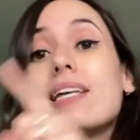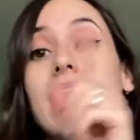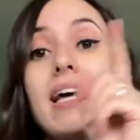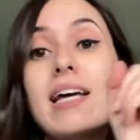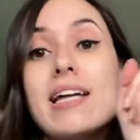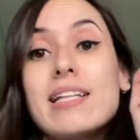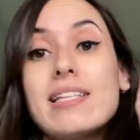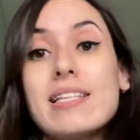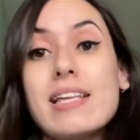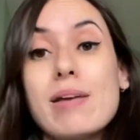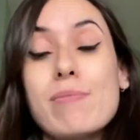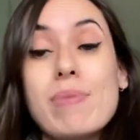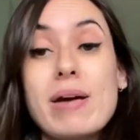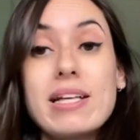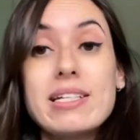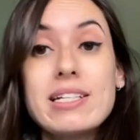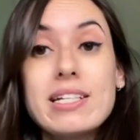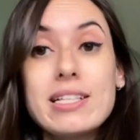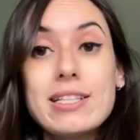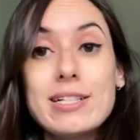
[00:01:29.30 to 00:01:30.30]
They
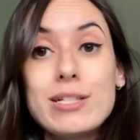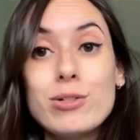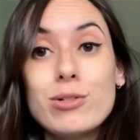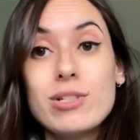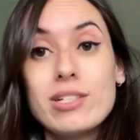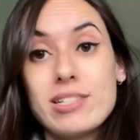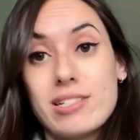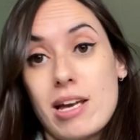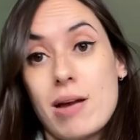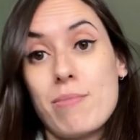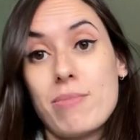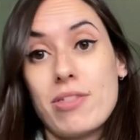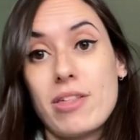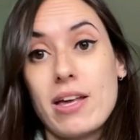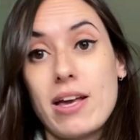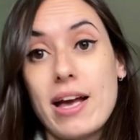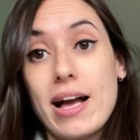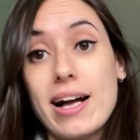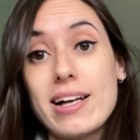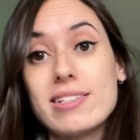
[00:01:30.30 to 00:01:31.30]
basically do the same
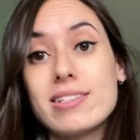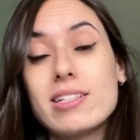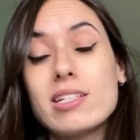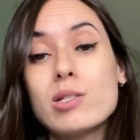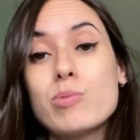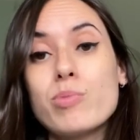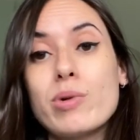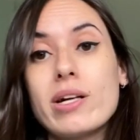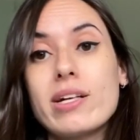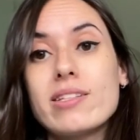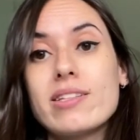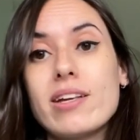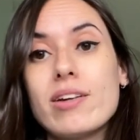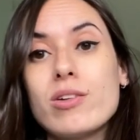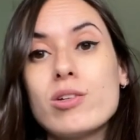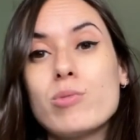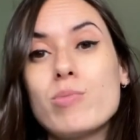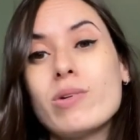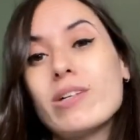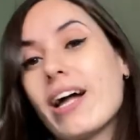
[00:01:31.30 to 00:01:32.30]
thing as the
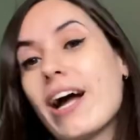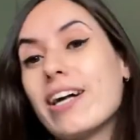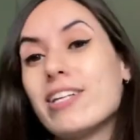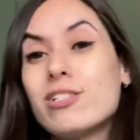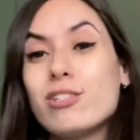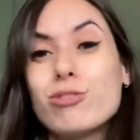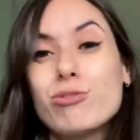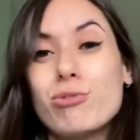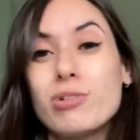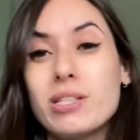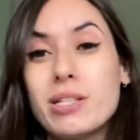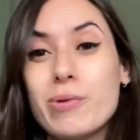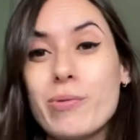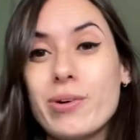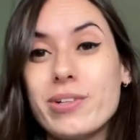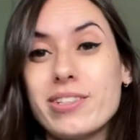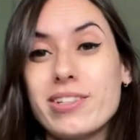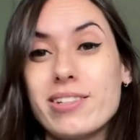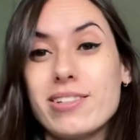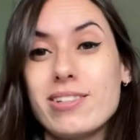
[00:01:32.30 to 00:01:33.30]
springtails, but I just really
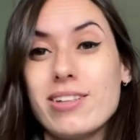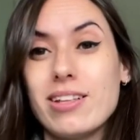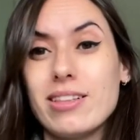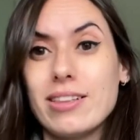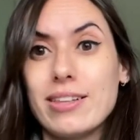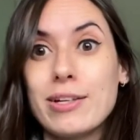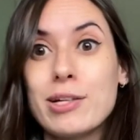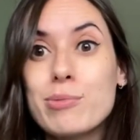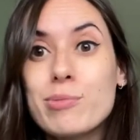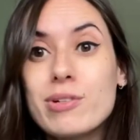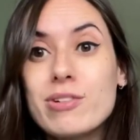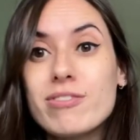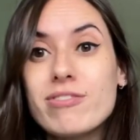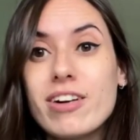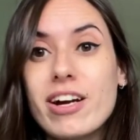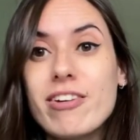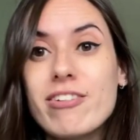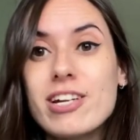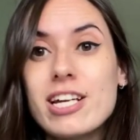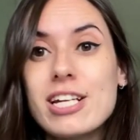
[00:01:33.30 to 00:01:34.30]
wanted a little bit of
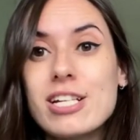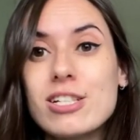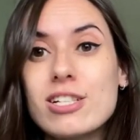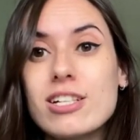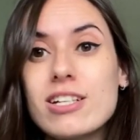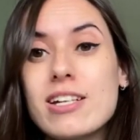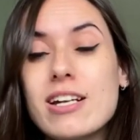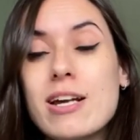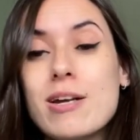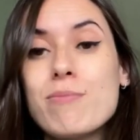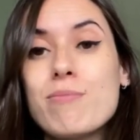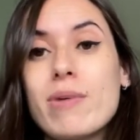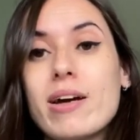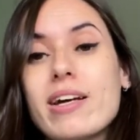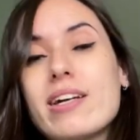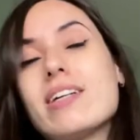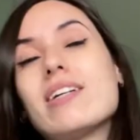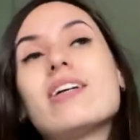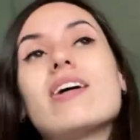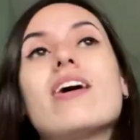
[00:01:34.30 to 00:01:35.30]
variation in
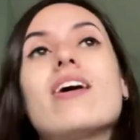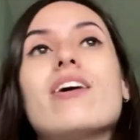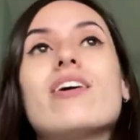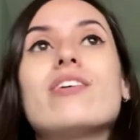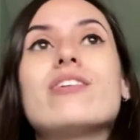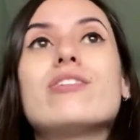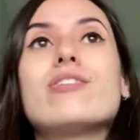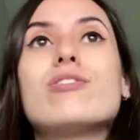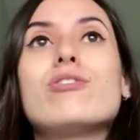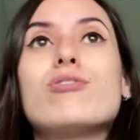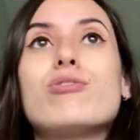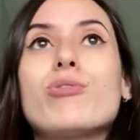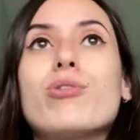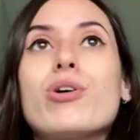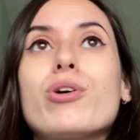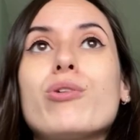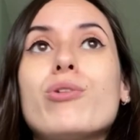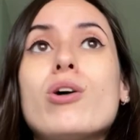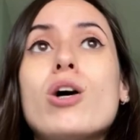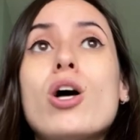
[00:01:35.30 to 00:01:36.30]
my uh,
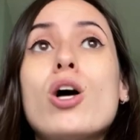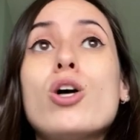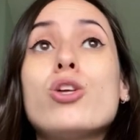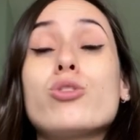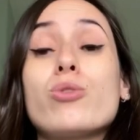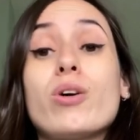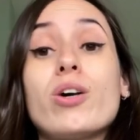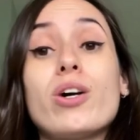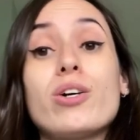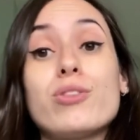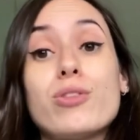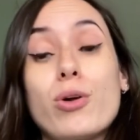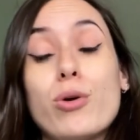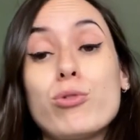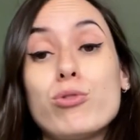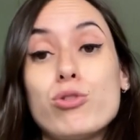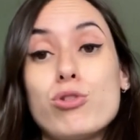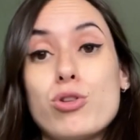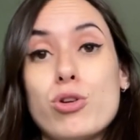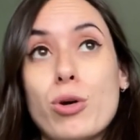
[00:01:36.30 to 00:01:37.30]
soil, so I got
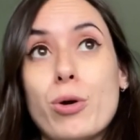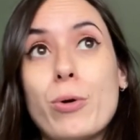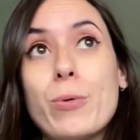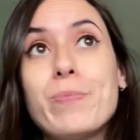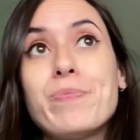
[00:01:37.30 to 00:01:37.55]
those two.